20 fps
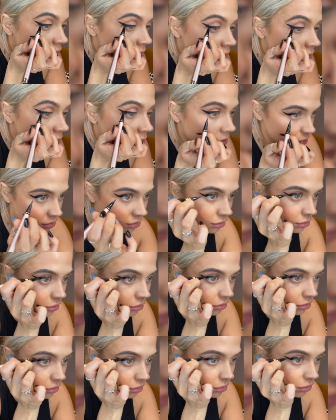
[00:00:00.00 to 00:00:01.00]

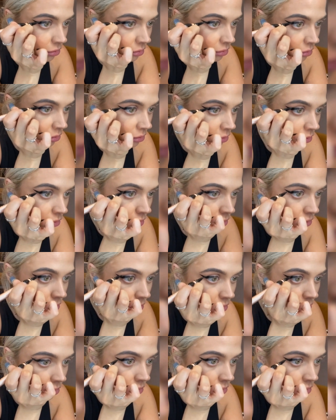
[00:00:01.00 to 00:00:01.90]
Nothing is said.